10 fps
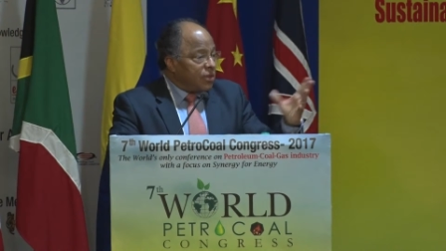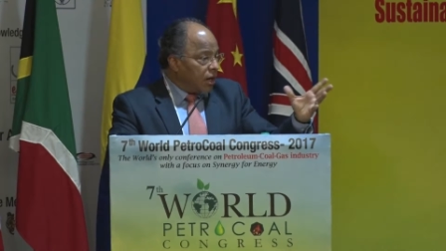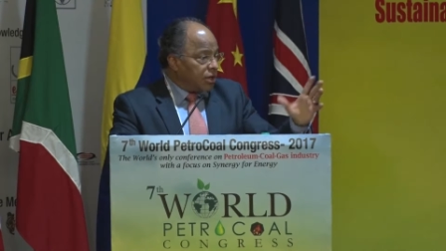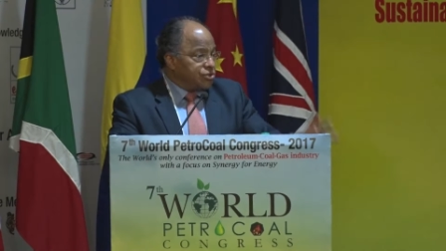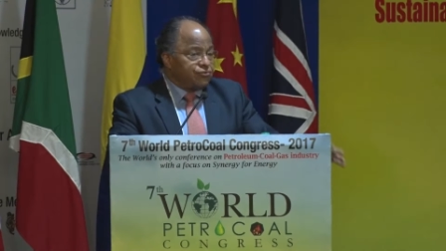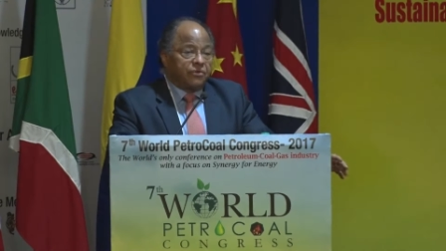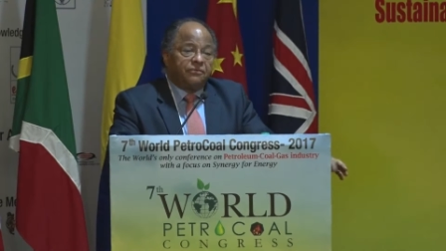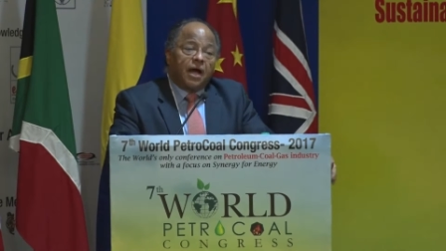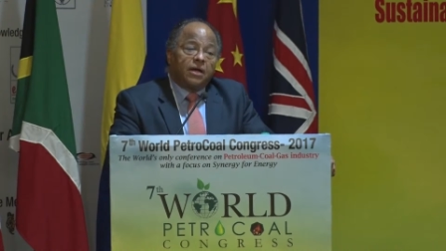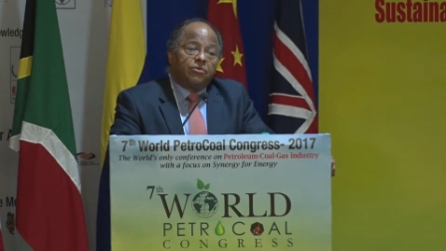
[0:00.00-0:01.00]
the largest
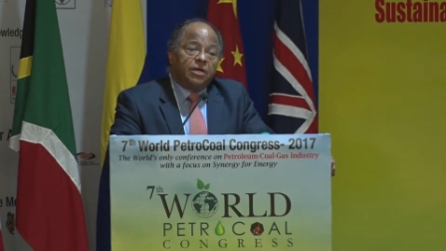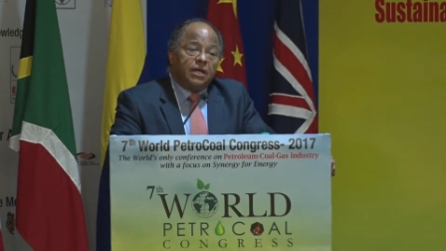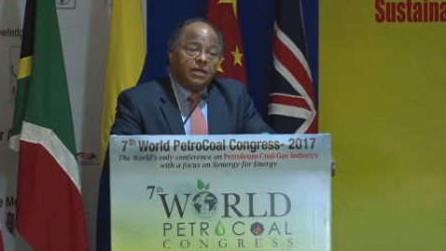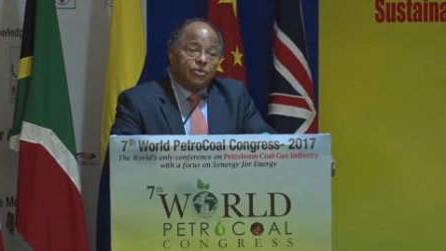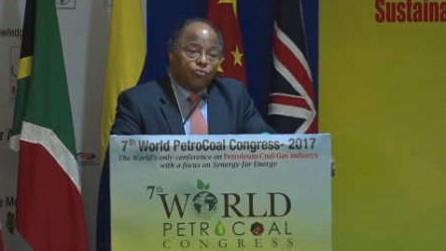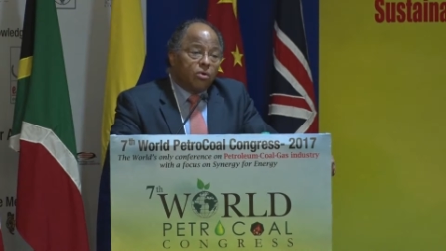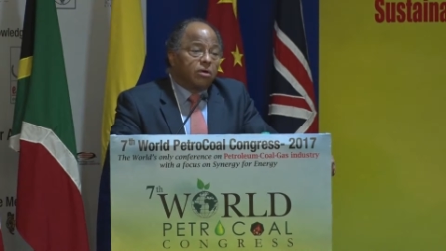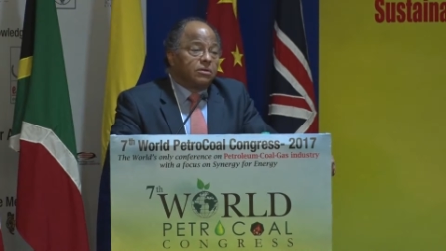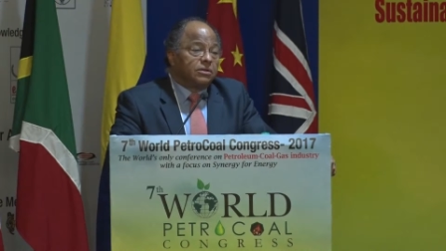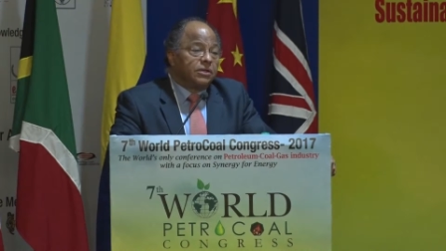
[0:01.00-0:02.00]
refinery in the
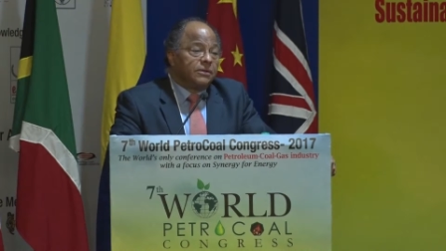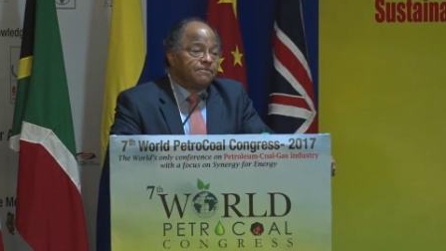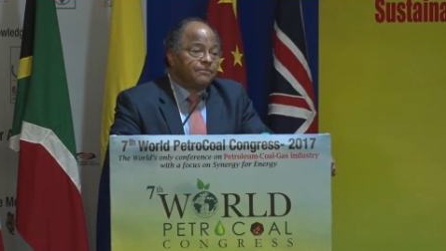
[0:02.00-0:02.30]
world.